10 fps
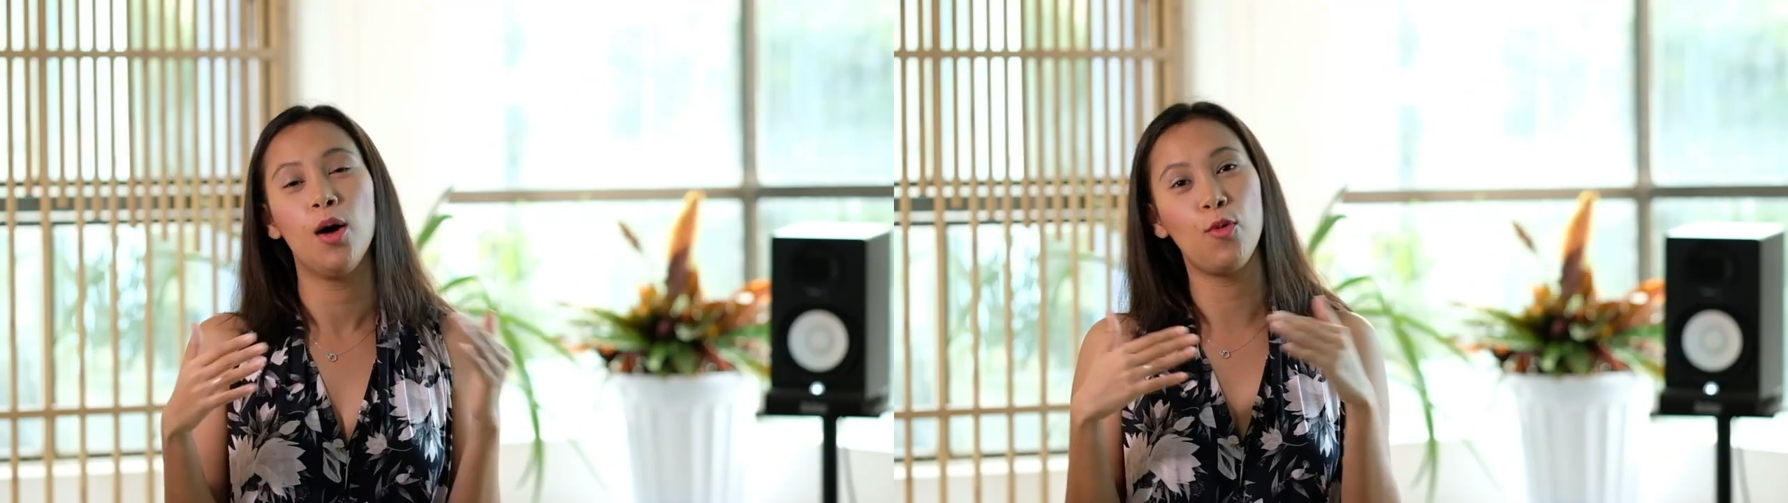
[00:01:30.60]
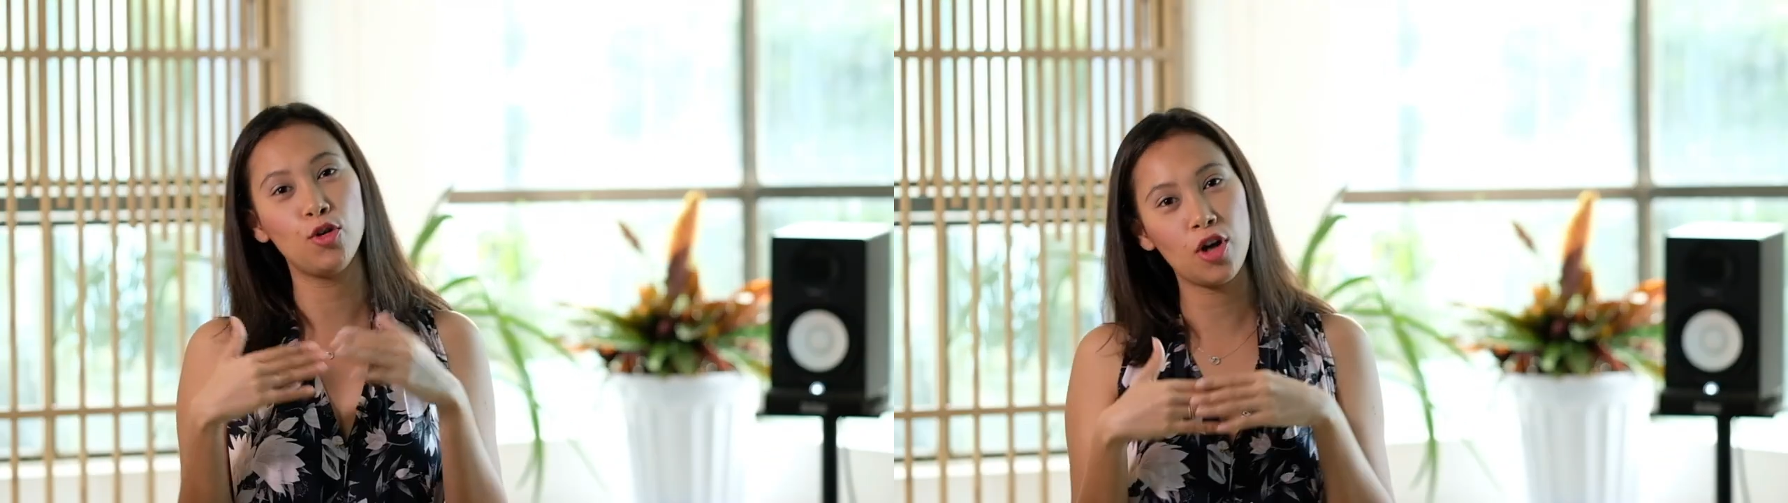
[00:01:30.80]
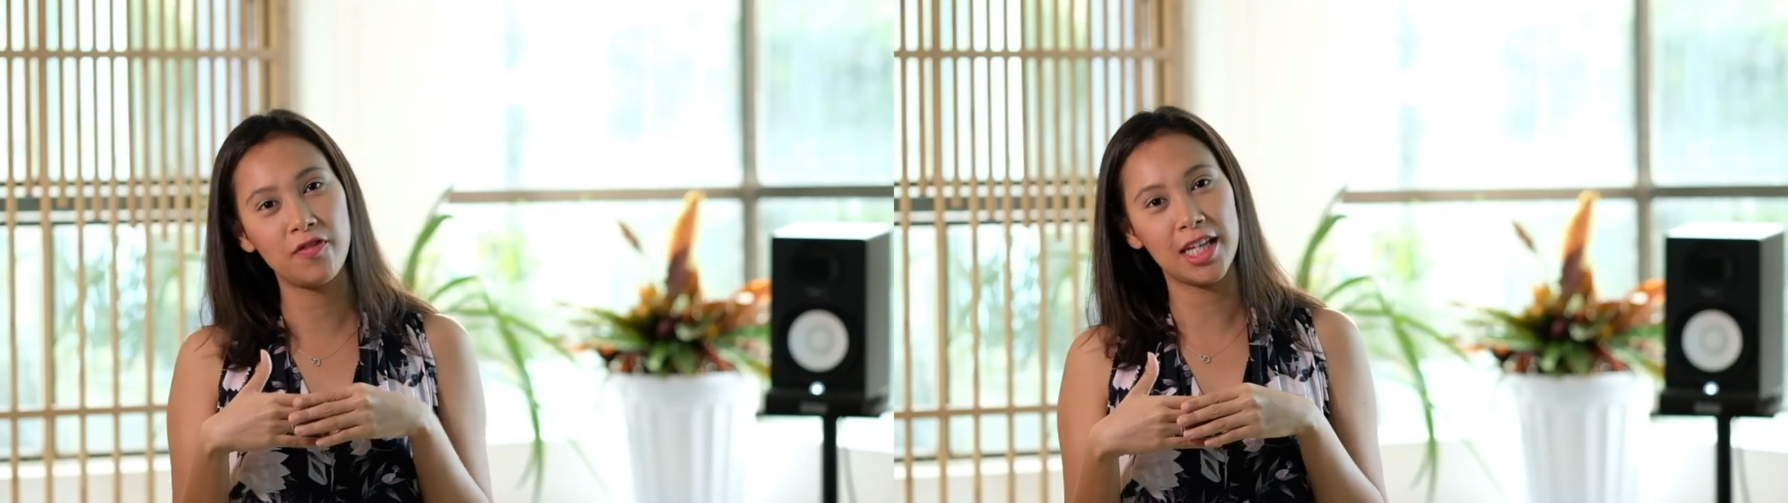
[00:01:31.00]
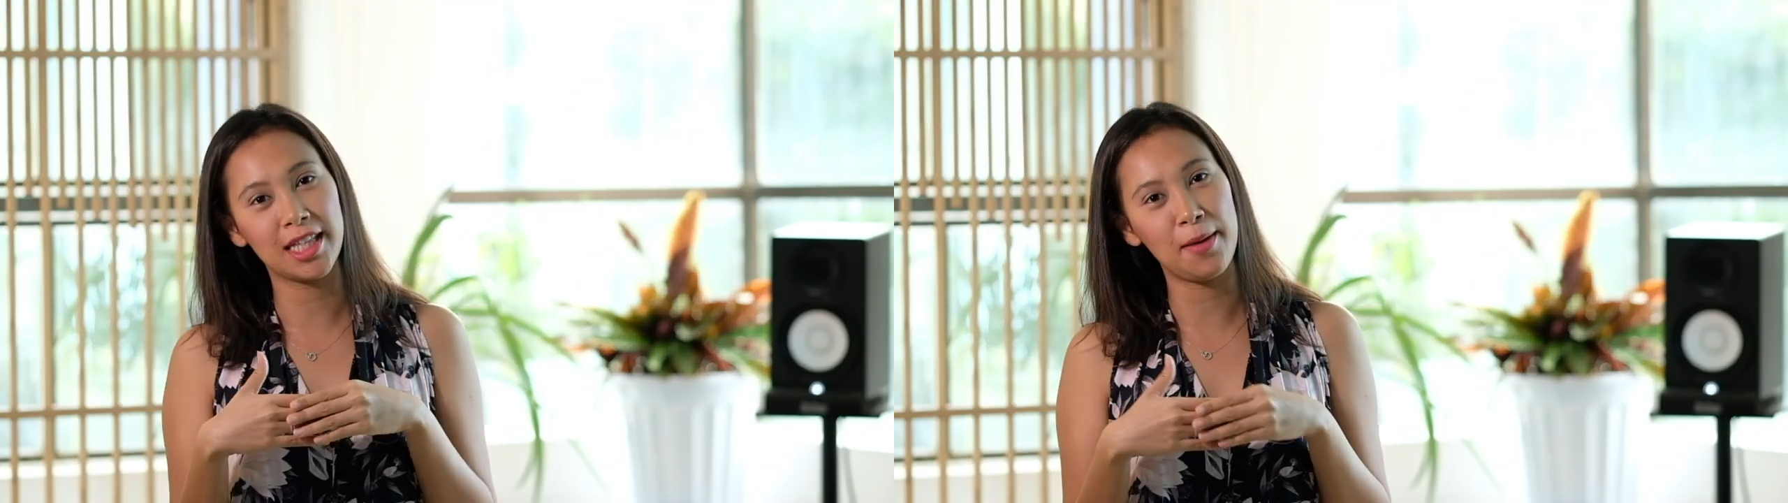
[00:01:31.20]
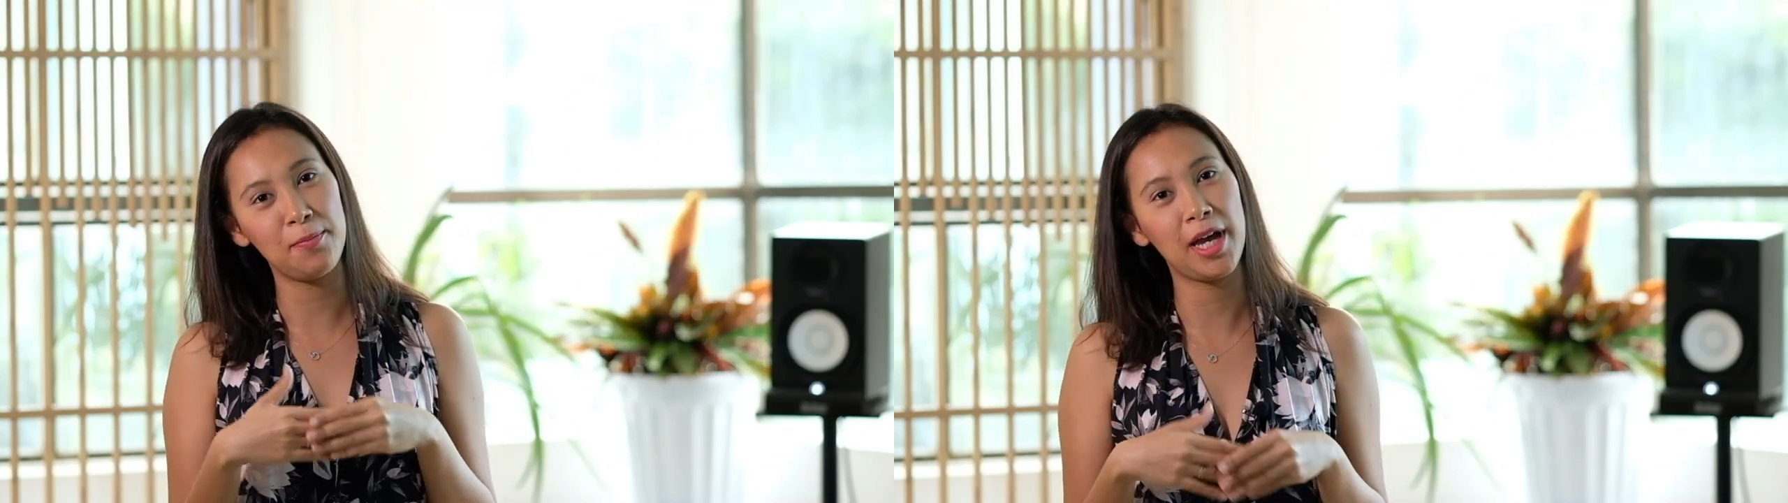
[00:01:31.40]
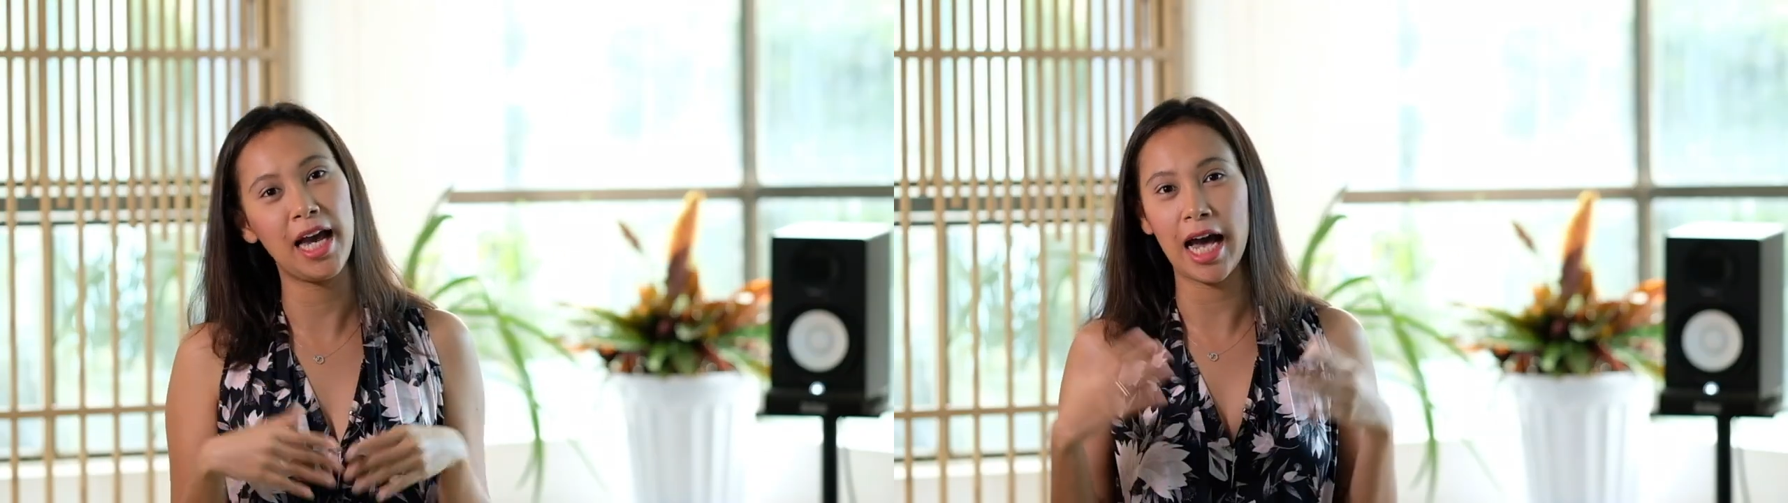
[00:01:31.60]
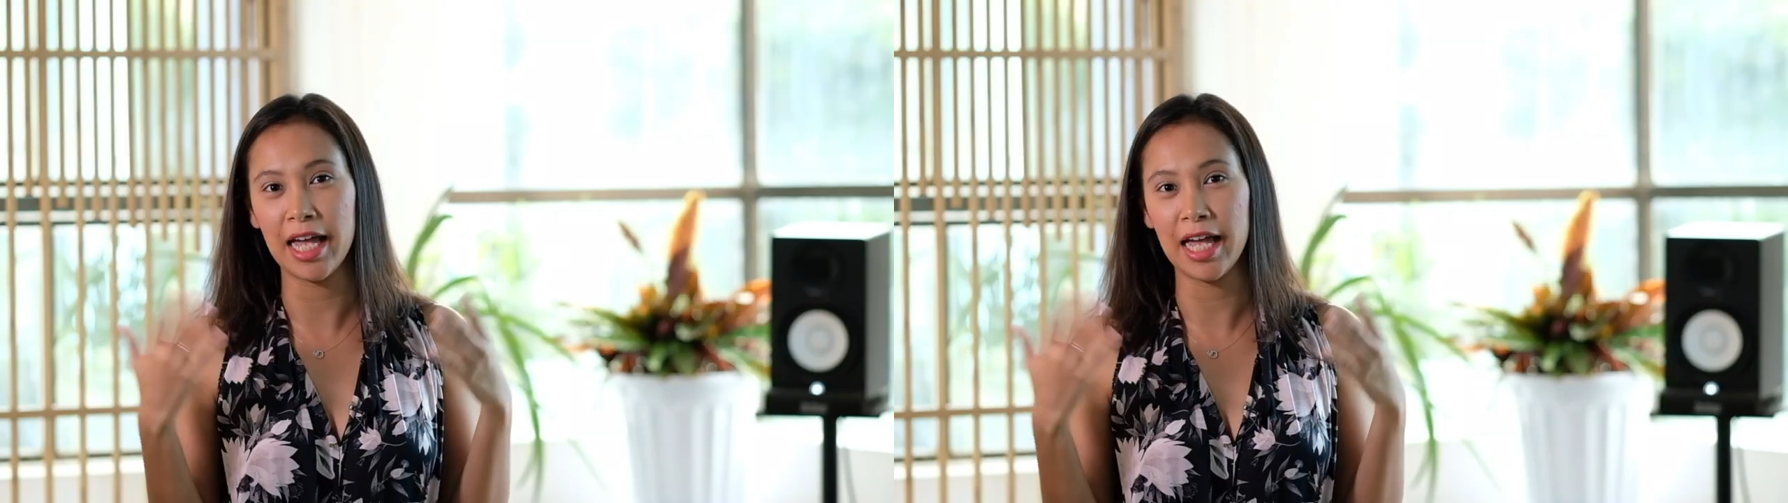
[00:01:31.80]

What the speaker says: Most of the temples I